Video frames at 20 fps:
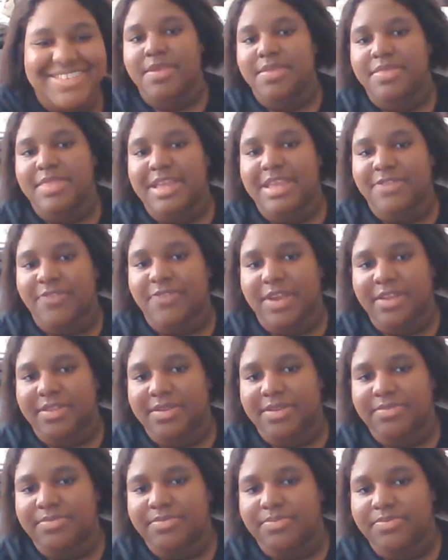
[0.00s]
That's
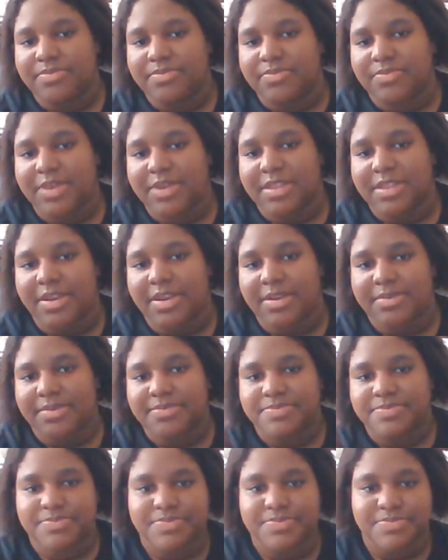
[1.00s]
Franklin, right there.
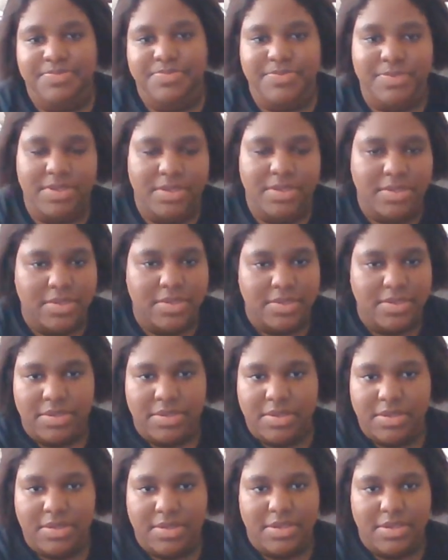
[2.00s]

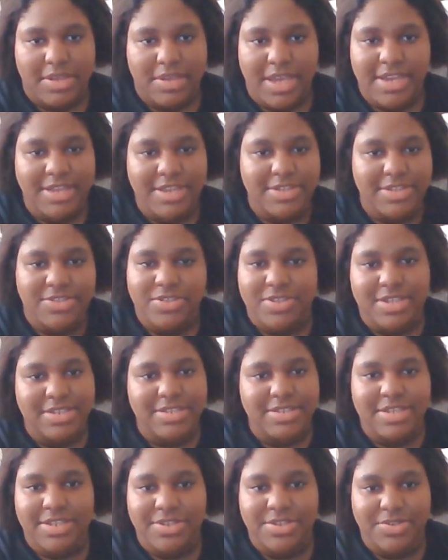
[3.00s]
And he just
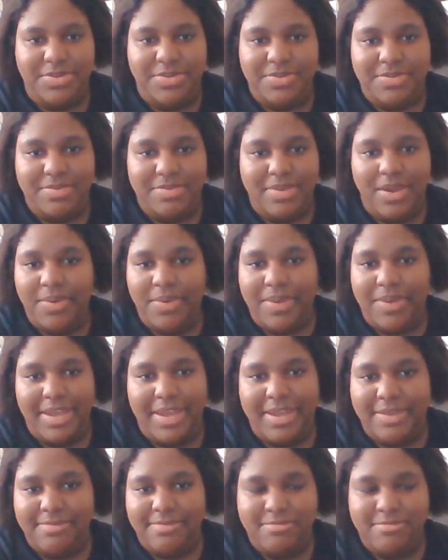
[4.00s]
continued. Okay,
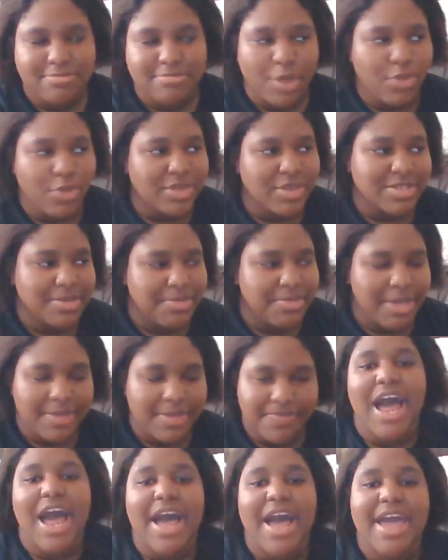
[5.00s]
don't listen to
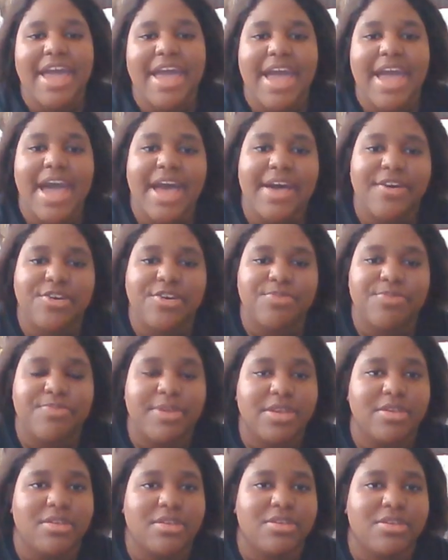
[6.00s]
me. I have
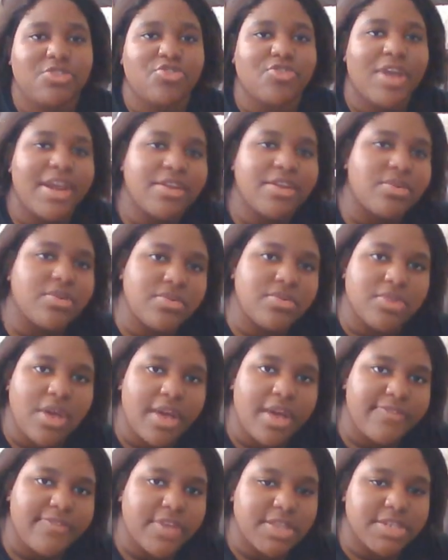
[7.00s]
been trying to hold
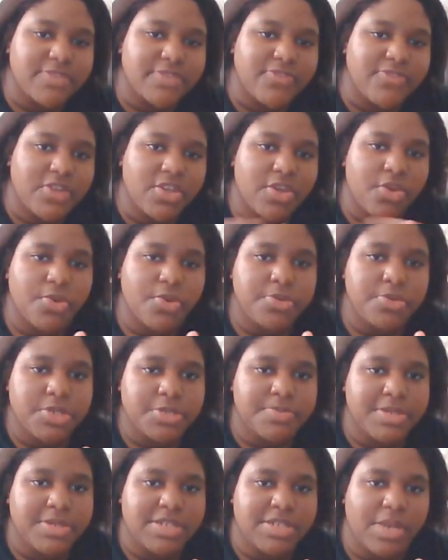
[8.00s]
off on this video just
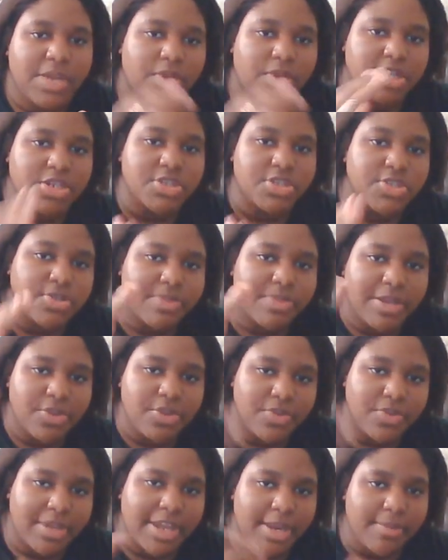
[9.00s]
because I wanted to use my new
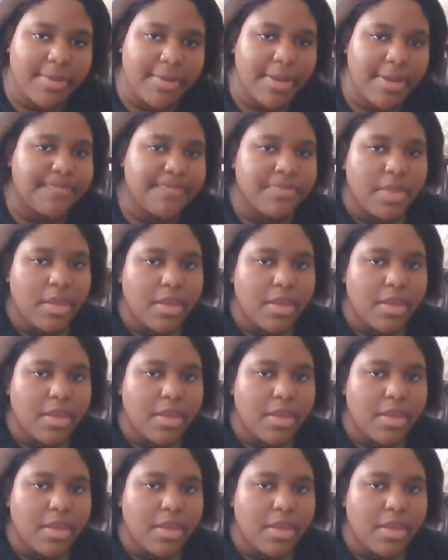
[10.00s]
camera.